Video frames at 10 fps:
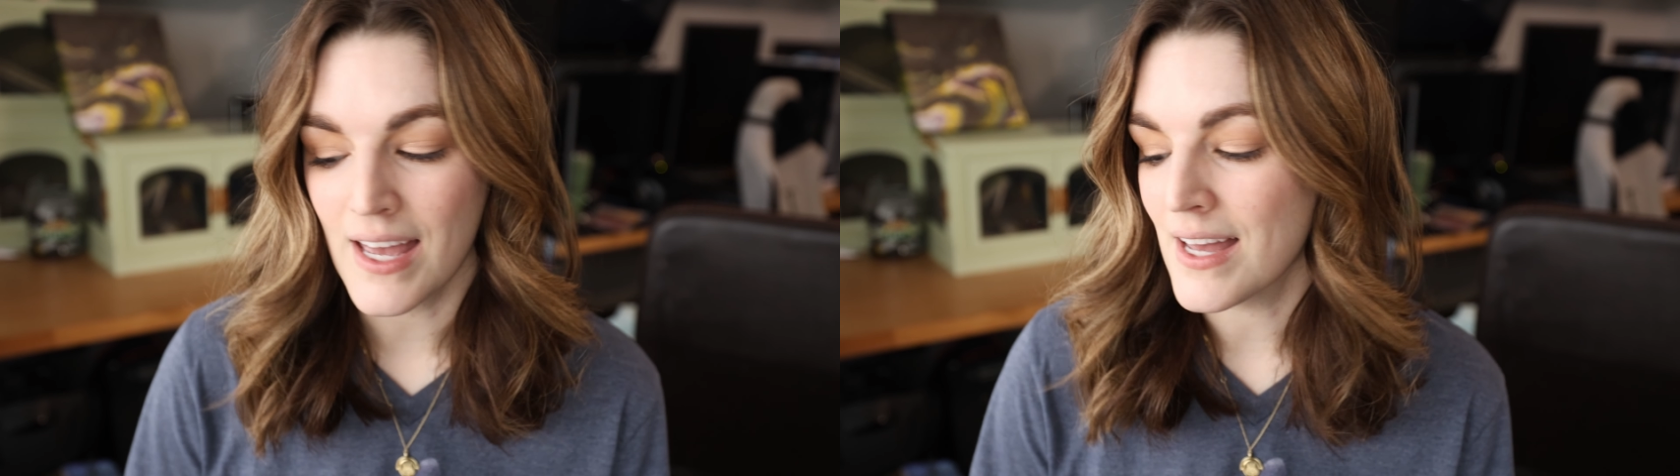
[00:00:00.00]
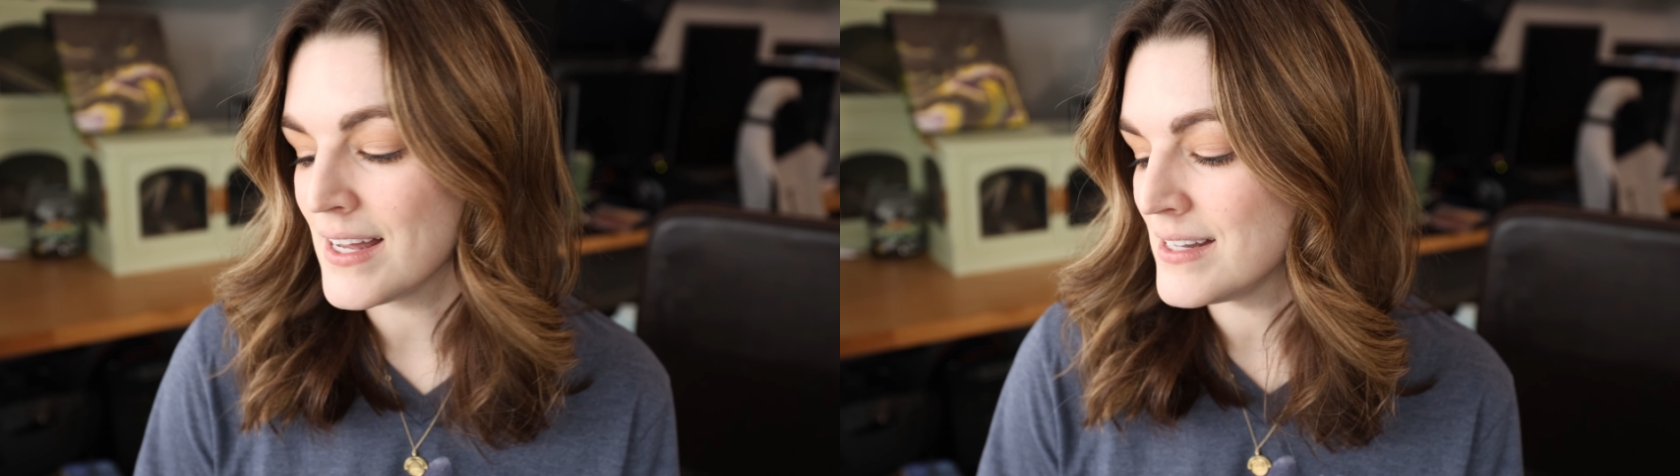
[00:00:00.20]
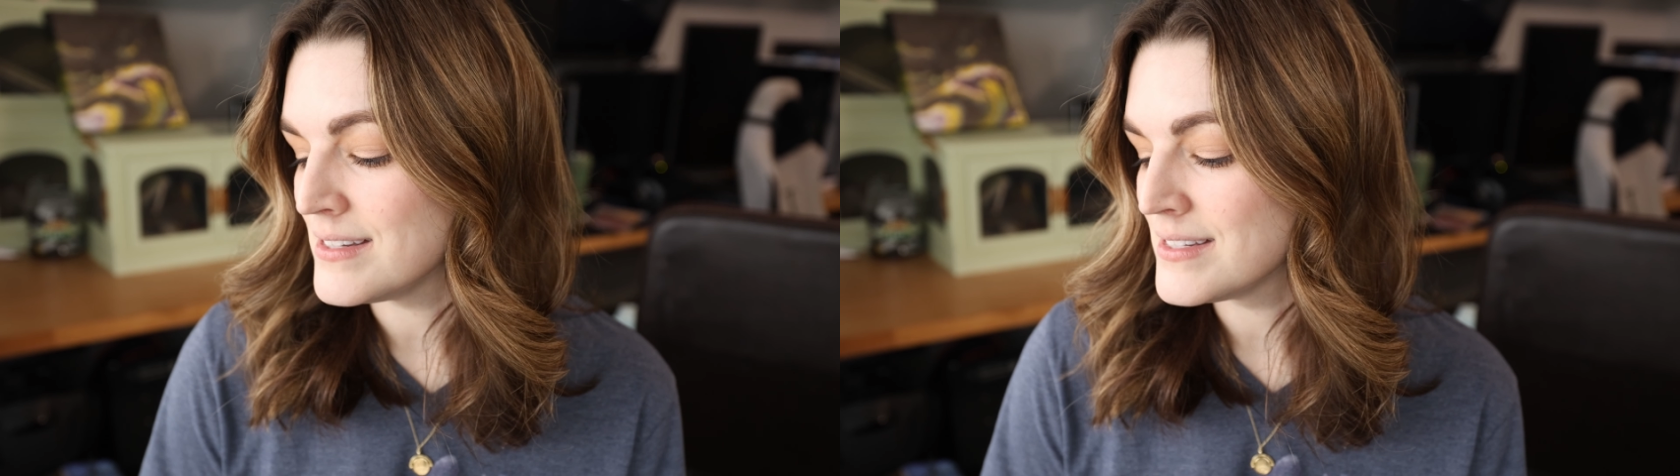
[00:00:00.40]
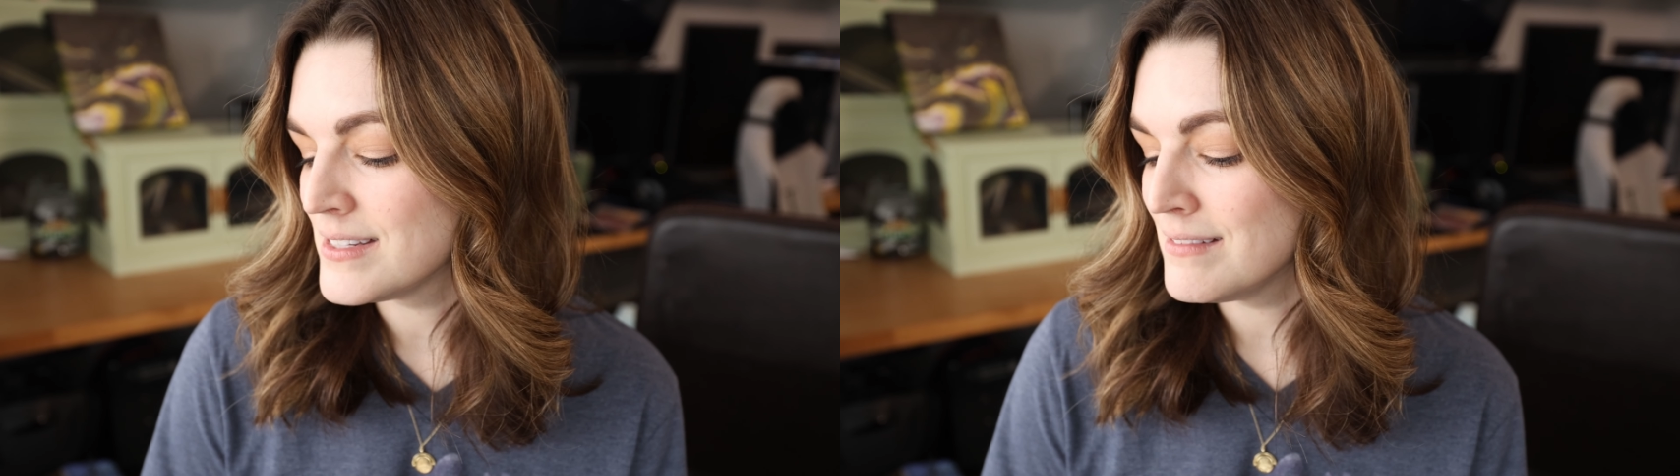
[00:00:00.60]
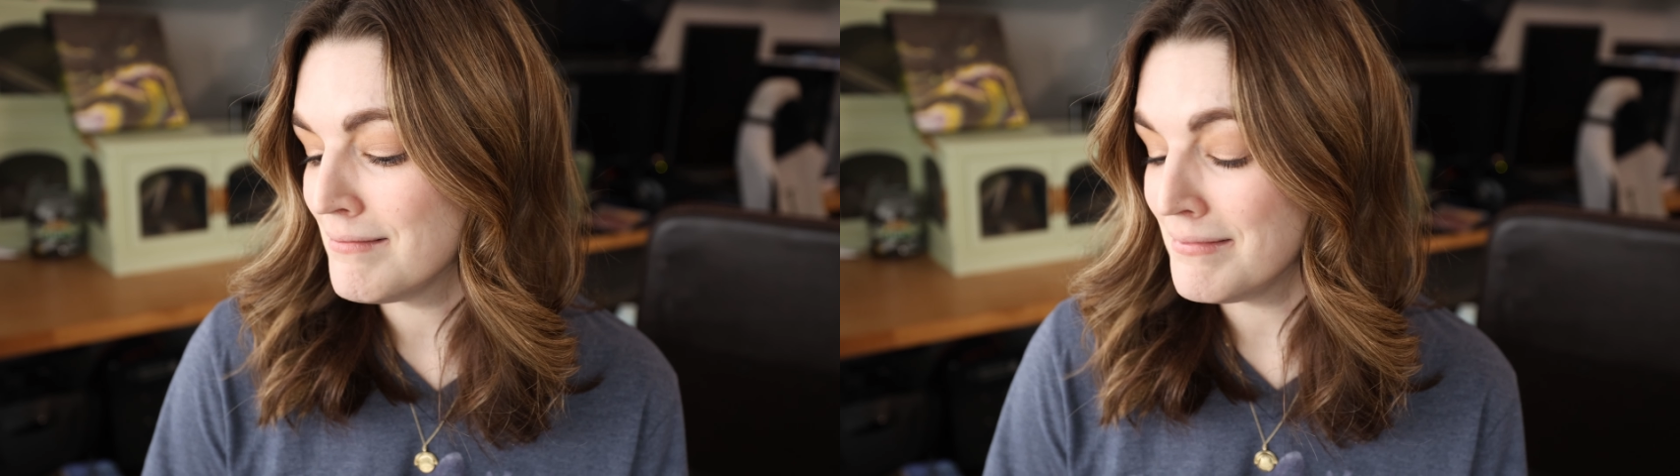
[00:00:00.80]
and
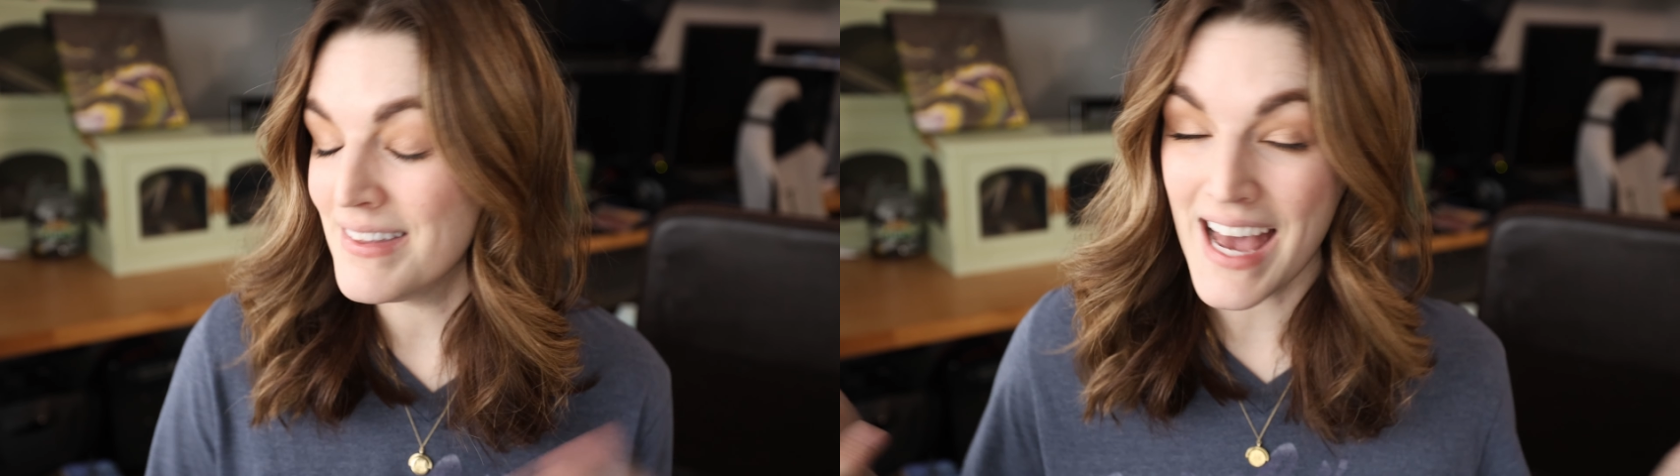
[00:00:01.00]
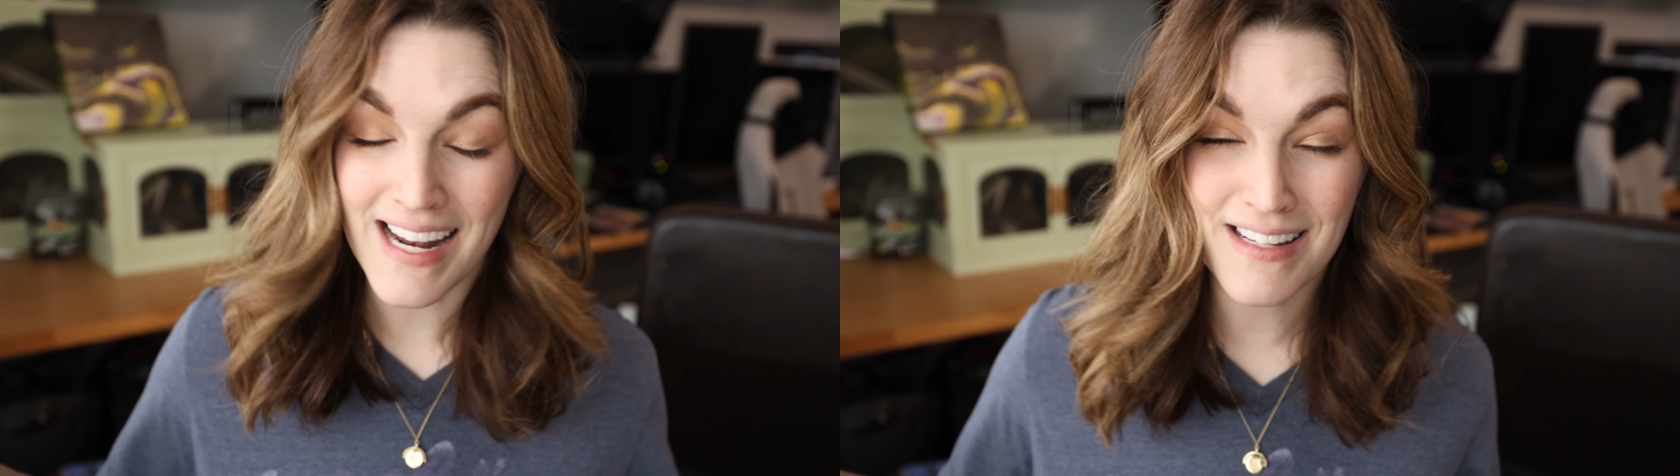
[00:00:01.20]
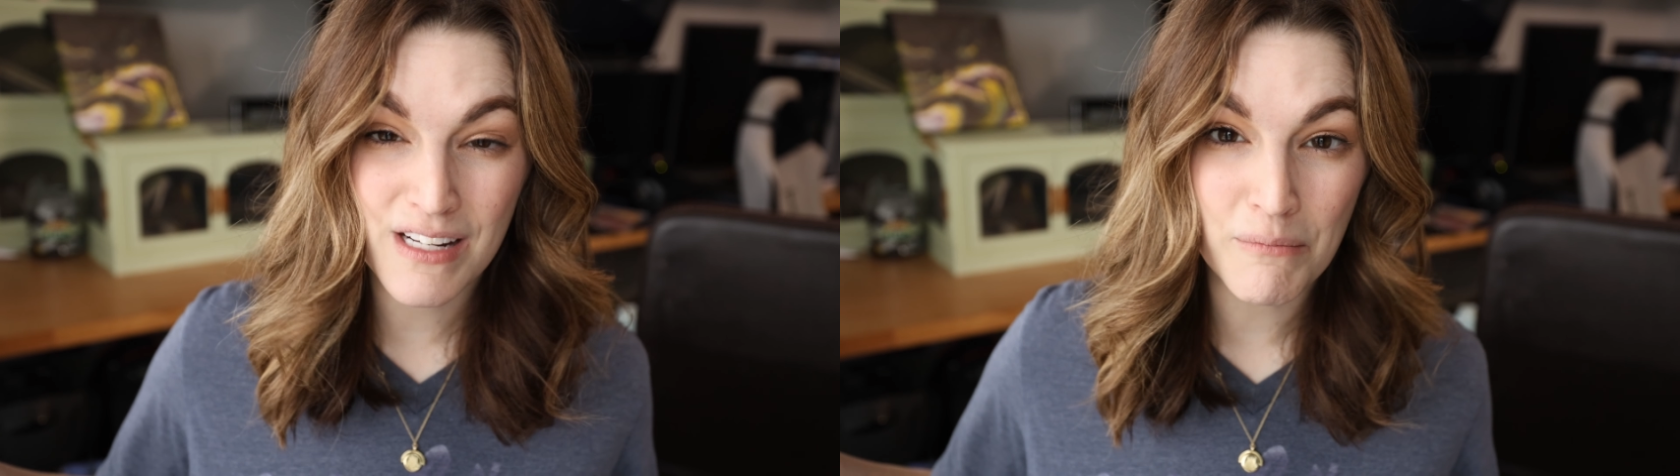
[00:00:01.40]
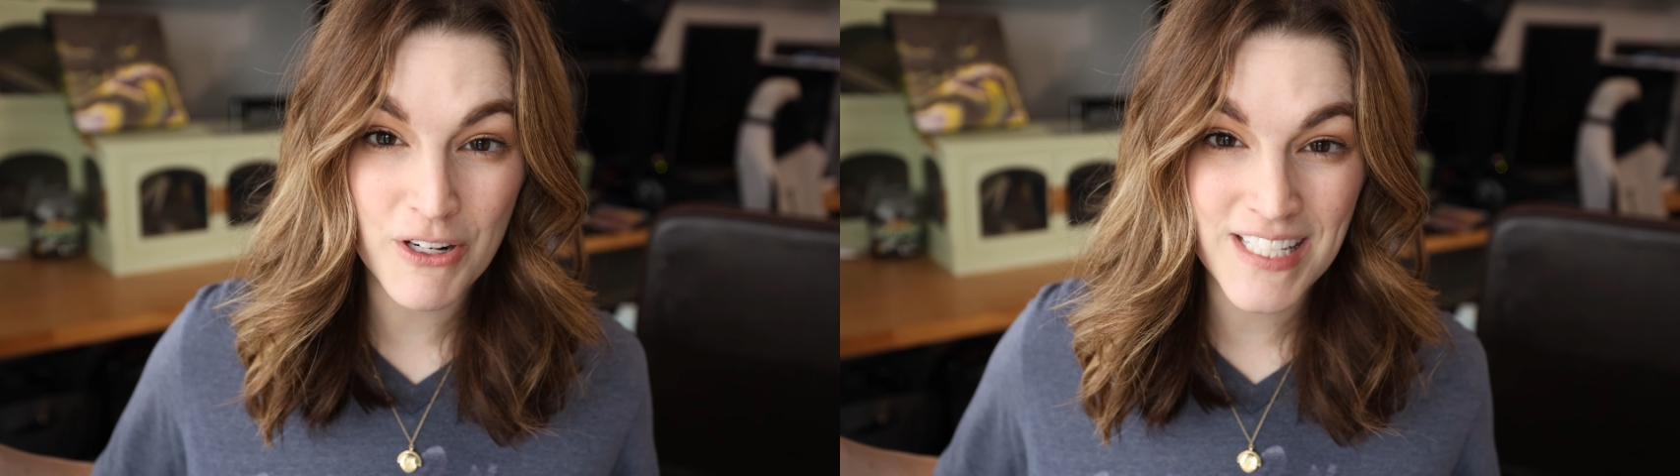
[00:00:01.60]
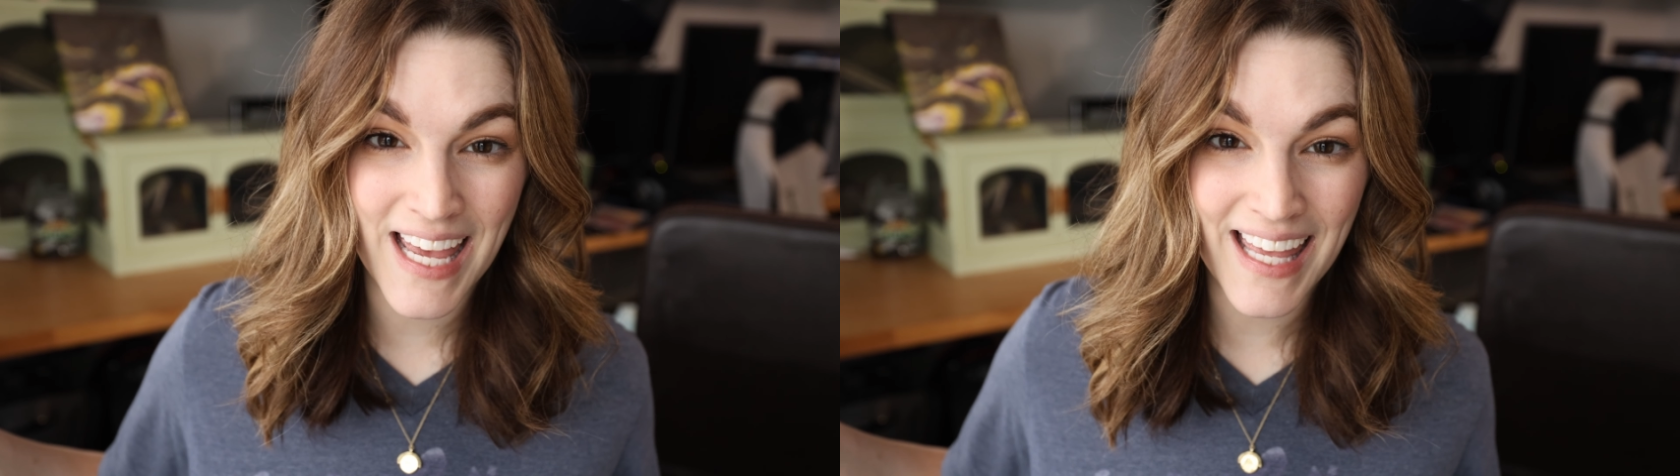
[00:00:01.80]
that is
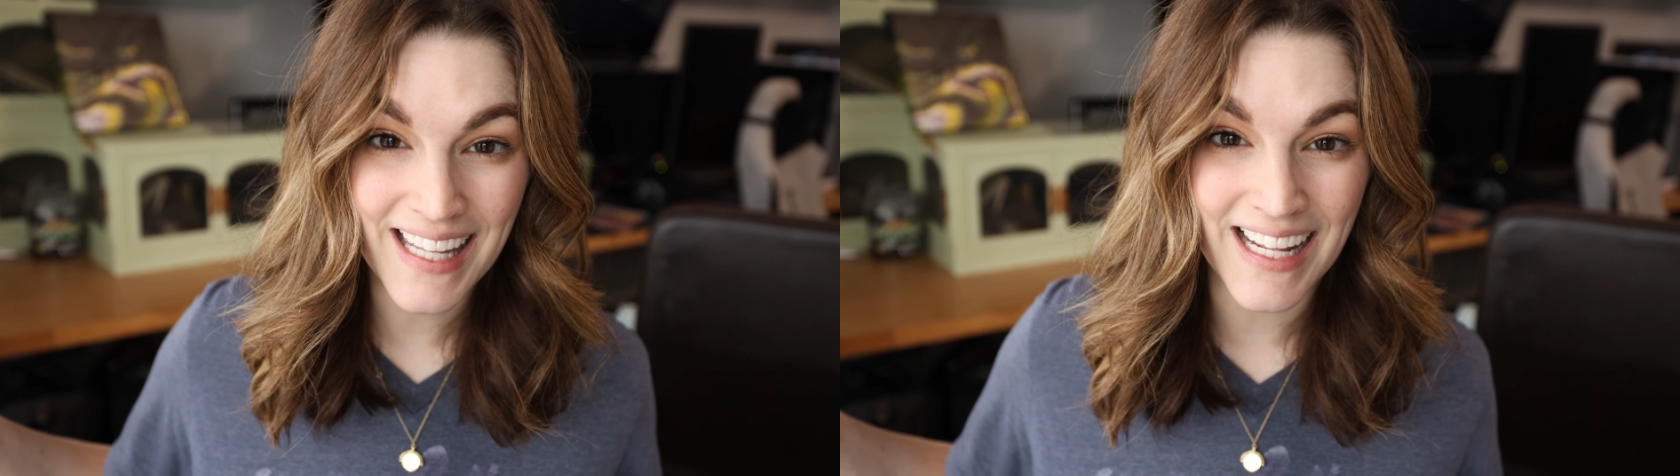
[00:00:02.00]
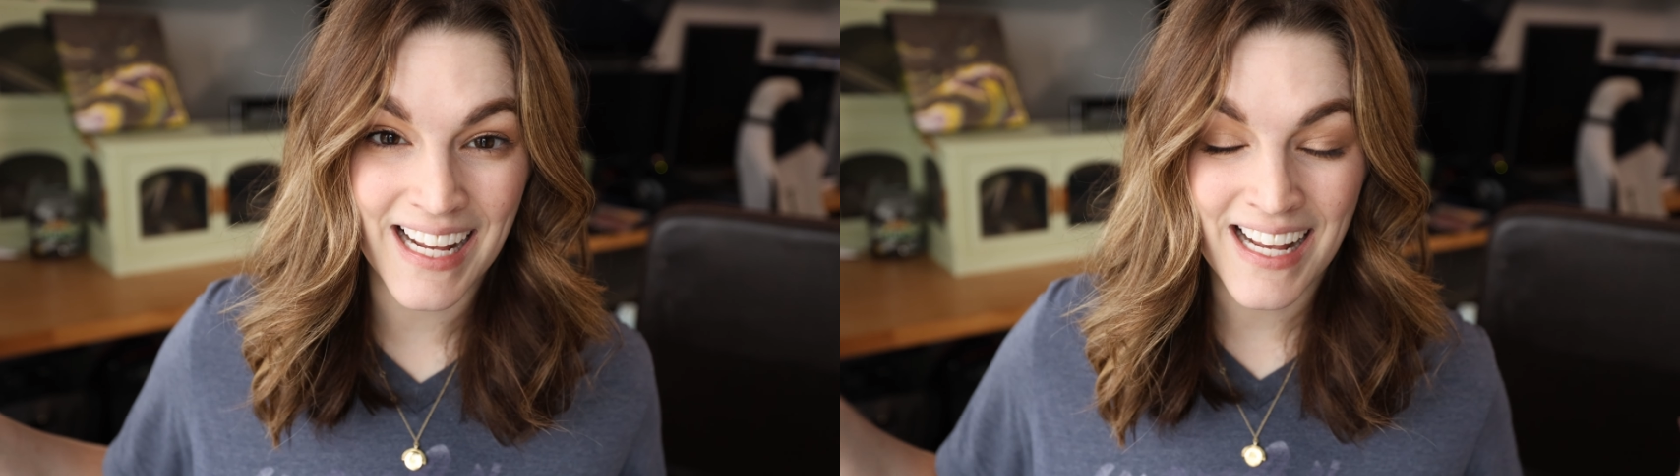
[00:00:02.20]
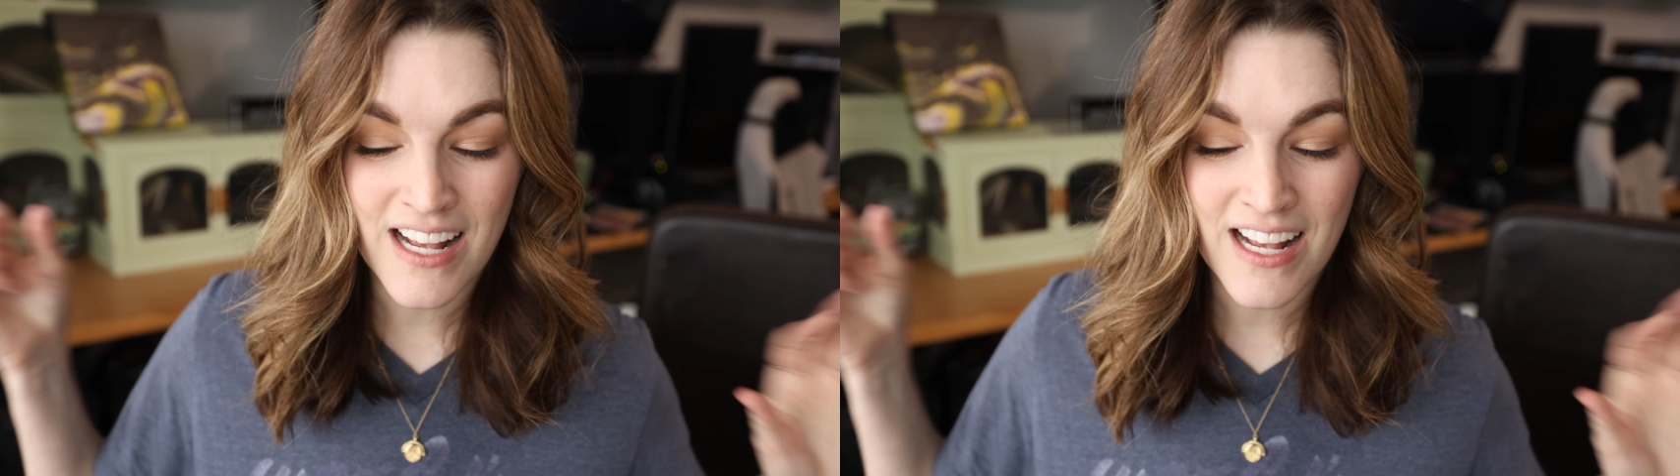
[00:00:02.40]
number 10.